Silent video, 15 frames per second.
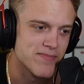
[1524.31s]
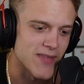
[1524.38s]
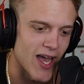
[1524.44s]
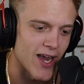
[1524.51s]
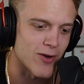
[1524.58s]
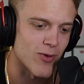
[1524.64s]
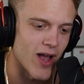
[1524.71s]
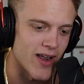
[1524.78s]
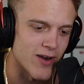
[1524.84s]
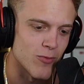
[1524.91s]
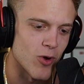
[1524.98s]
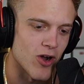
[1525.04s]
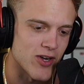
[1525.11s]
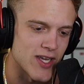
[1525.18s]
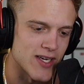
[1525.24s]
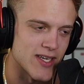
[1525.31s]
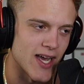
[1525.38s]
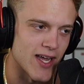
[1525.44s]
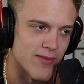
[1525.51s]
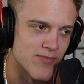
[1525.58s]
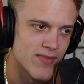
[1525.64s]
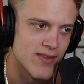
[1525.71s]
I cried in Walking
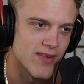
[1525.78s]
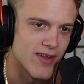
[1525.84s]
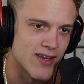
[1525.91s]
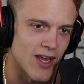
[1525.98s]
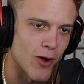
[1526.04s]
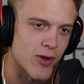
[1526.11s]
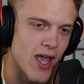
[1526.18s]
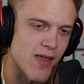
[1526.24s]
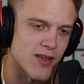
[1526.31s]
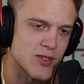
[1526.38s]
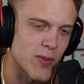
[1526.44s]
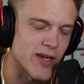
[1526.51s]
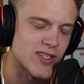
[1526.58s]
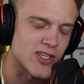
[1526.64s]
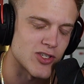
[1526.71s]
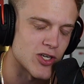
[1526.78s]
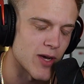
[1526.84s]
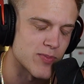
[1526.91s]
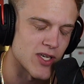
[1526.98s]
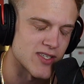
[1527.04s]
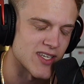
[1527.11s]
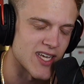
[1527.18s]
Dead. Now, okay, the spicy chip
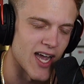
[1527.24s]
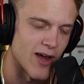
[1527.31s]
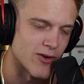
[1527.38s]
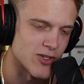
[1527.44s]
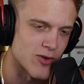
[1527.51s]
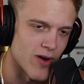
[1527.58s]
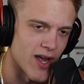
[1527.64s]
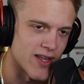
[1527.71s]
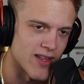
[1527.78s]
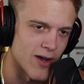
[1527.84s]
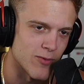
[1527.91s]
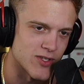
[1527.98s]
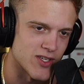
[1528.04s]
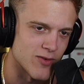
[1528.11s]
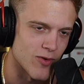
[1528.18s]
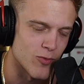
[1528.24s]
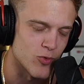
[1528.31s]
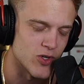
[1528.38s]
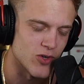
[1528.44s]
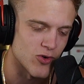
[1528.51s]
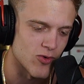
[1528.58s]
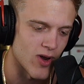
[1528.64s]
doesn't count as crying. That wasn't a
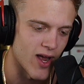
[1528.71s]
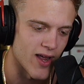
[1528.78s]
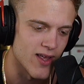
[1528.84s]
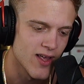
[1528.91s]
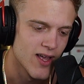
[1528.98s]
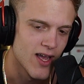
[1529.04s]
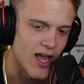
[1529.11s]
real cry.